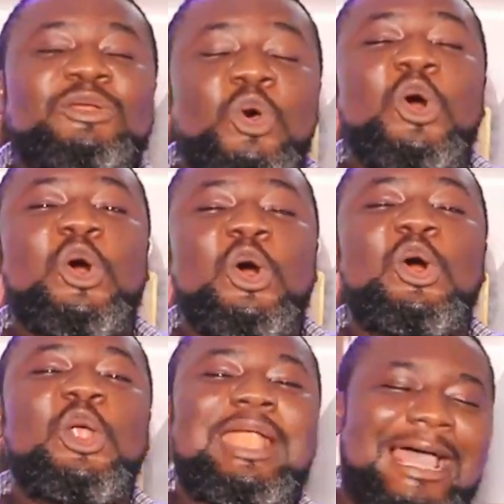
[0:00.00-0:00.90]
no
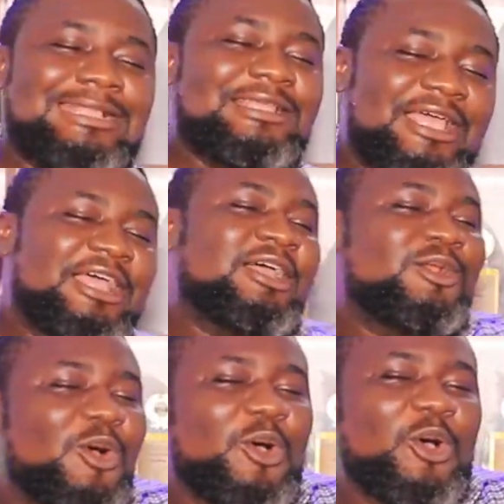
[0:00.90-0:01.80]
light, eh,
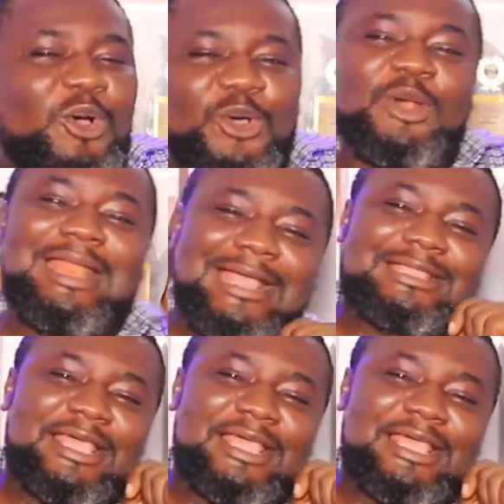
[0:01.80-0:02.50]
no light,